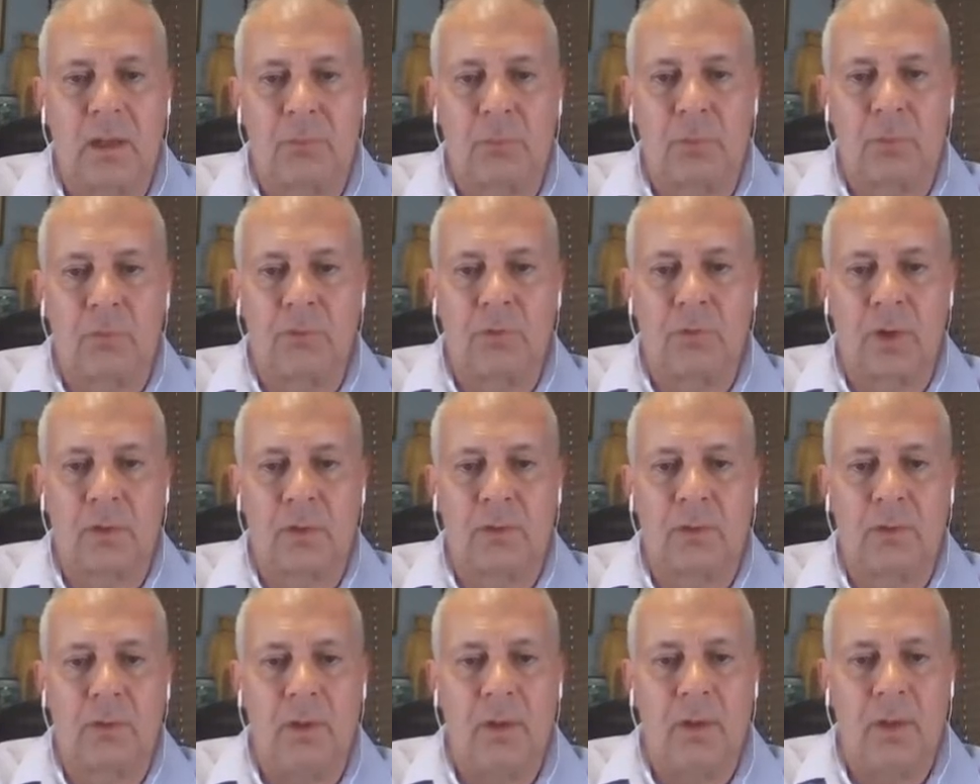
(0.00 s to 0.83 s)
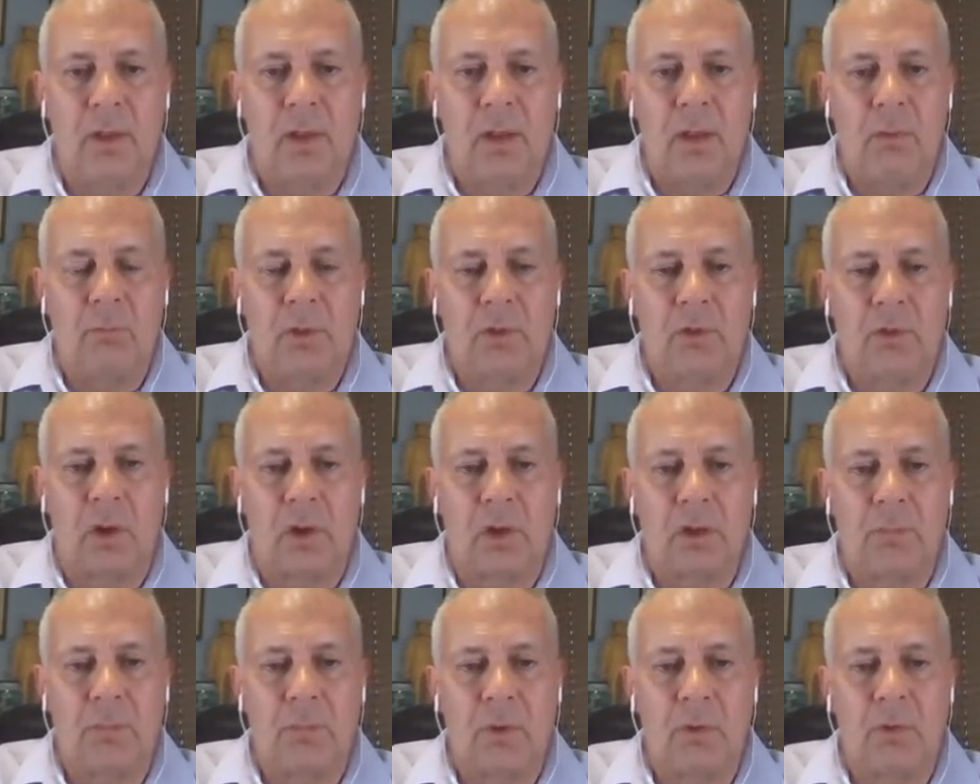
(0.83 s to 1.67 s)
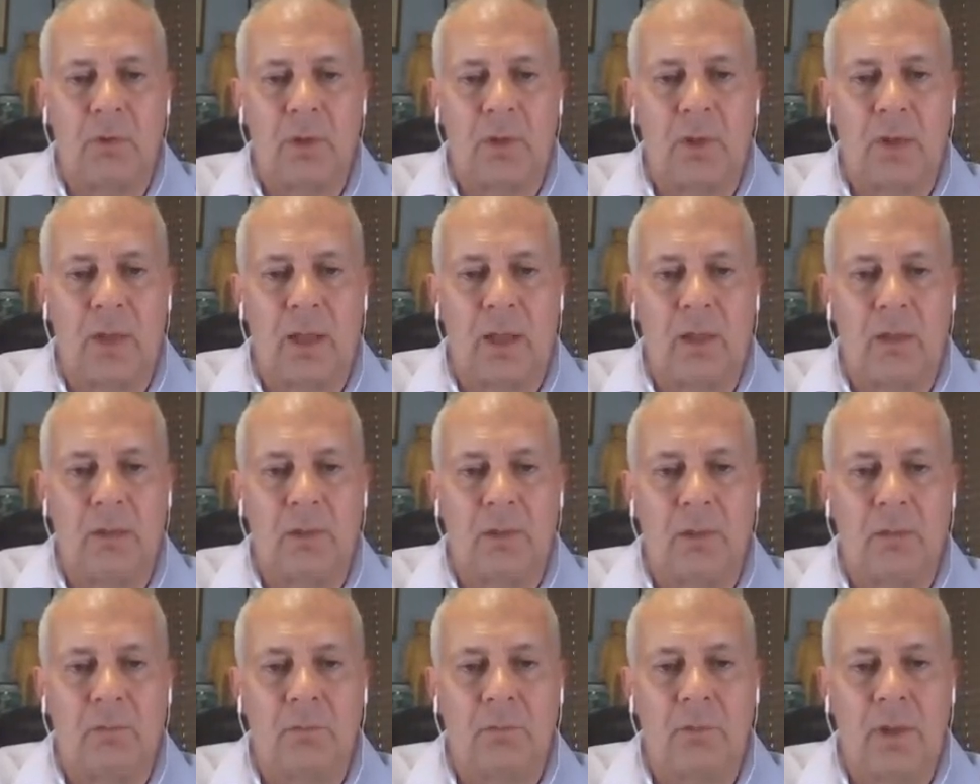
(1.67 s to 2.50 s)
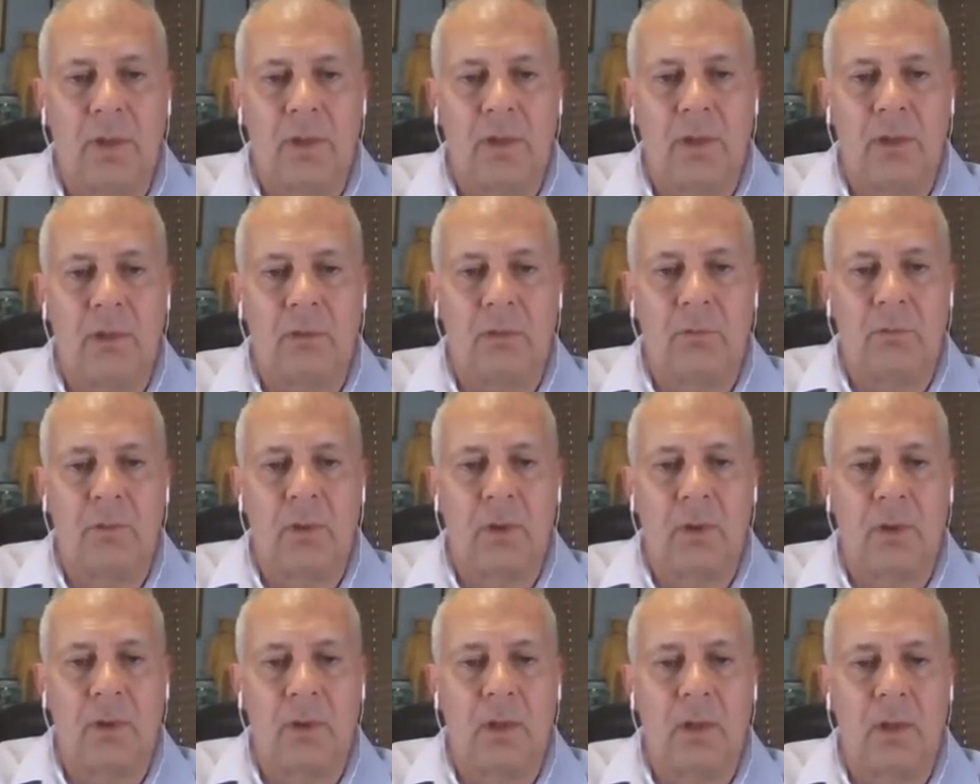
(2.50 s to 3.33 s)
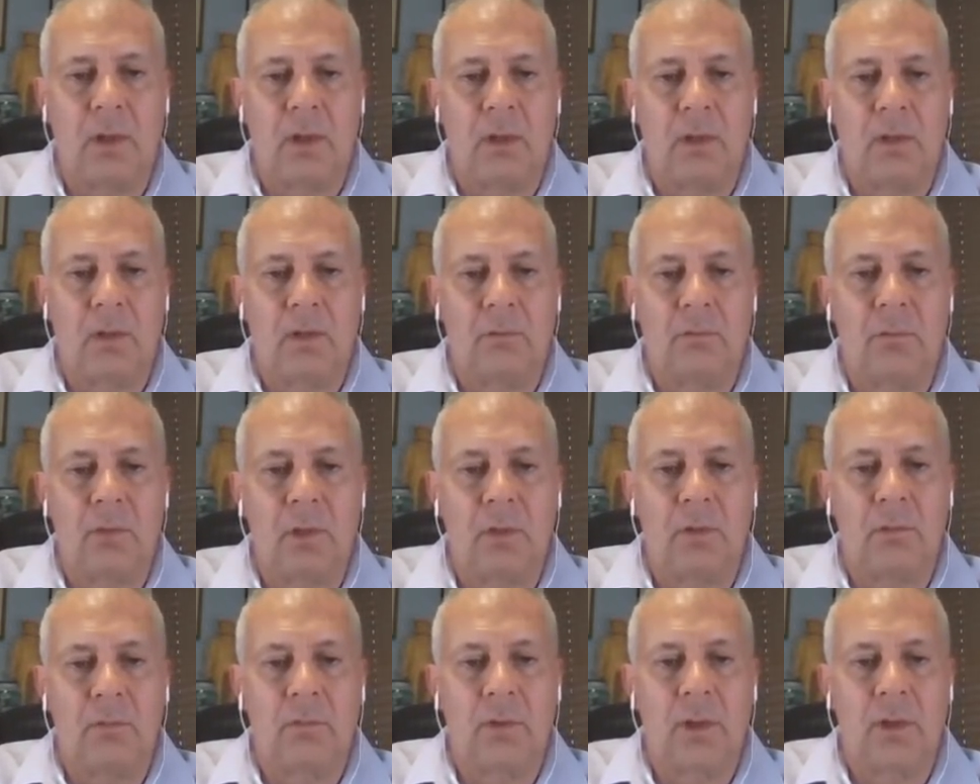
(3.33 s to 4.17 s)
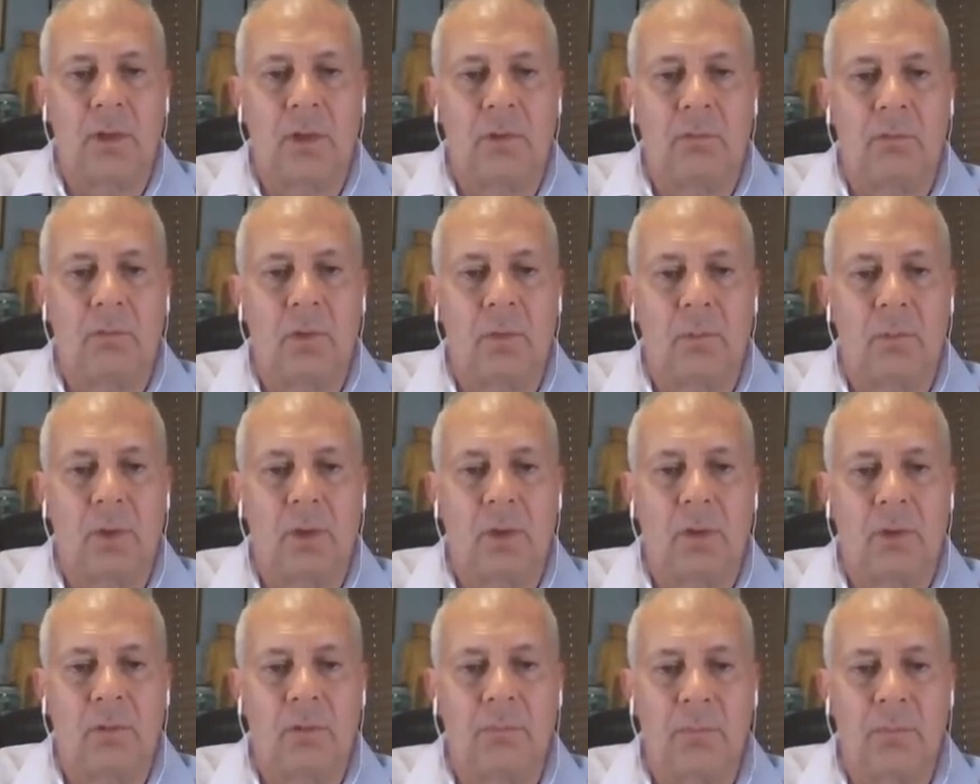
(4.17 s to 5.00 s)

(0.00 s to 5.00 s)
project, and we talked about Goddell right here in the middle.